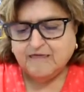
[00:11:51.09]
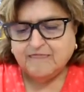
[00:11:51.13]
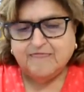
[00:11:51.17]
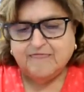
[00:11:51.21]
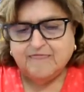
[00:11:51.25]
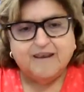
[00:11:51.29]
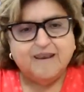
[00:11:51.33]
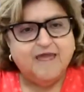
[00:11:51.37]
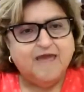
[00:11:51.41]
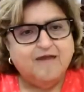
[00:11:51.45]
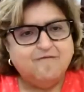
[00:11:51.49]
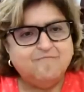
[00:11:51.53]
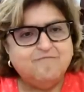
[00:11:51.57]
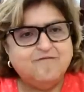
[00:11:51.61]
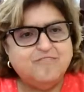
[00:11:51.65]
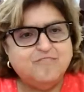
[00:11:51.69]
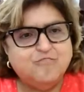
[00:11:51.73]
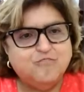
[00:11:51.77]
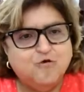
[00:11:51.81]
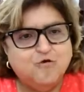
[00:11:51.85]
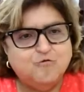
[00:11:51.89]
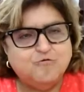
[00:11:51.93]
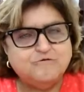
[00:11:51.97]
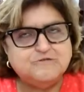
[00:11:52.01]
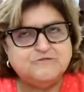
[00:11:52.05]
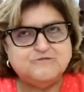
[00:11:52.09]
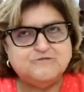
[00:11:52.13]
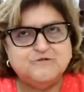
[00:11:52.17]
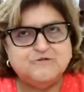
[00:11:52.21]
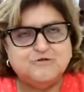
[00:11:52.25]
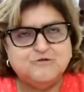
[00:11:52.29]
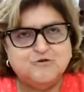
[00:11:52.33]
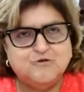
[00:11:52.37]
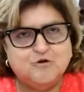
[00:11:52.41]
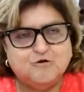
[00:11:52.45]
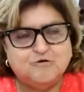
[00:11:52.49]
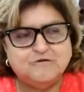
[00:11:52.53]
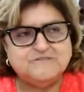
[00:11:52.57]
than having those
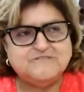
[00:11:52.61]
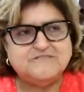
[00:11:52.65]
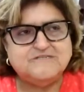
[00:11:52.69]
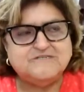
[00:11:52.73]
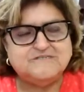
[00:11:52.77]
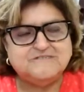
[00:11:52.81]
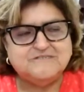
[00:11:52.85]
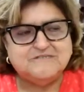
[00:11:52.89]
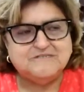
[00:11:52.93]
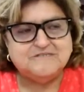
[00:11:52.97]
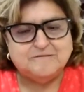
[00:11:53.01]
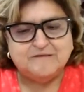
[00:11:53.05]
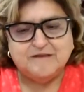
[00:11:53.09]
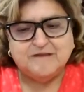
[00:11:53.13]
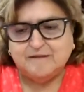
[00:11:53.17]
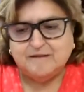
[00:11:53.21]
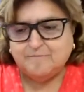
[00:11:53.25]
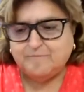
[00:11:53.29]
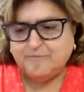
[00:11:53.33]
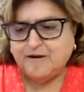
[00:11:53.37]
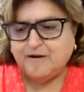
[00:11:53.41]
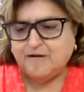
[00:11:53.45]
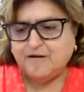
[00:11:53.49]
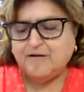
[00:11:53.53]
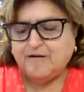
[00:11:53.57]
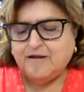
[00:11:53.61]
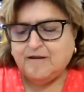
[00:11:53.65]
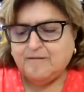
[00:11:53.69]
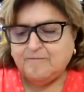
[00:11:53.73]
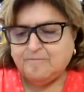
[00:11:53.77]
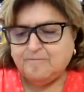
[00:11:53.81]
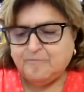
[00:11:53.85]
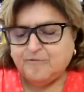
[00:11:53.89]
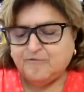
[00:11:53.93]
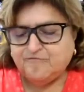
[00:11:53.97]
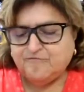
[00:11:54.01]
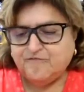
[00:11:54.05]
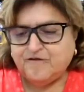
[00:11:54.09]
nurses
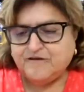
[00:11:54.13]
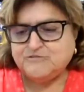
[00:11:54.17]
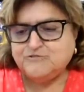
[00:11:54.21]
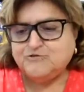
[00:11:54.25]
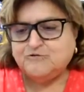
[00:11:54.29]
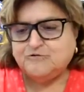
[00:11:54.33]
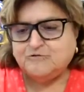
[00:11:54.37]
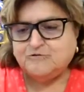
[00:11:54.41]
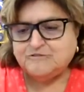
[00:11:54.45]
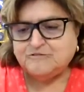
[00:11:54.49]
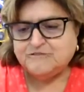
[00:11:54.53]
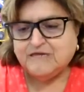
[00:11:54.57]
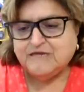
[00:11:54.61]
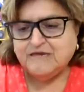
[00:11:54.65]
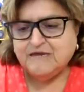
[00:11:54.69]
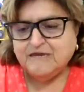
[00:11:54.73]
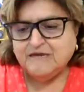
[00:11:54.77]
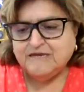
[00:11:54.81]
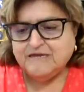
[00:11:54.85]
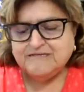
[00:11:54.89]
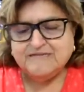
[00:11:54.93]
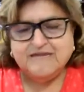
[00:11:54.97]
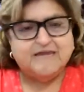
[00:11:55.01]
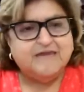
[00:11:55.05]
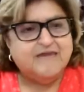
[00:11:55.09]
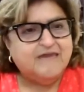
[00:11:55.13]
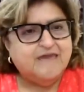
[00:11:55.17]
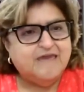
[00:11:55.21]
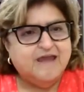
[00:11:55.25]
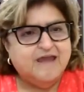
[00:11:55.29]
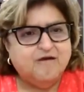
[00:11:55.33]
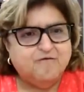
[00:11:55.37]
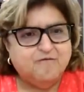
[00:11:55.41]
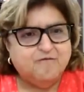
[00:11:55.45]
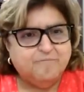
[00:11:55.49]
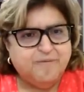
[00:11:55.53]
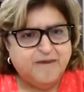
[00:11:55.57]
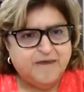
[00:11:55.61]
and professionals taking
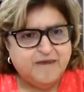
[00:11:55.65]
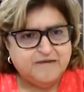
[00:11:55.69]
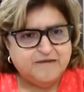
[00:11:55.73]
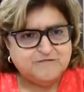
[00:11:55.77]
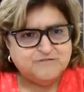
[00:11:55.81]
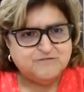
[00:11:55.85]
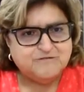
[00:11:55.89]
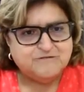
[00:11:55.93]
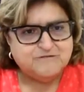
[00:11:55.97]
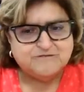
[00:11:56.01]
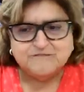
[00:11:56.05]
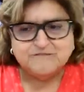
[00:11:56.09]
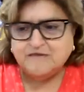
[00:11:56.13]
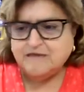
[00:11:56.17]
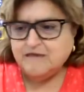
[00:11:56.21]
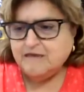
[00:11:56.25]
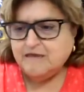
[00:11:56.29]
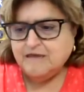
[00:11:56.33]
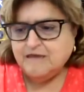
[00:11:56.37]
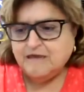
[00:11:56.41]
care of patients.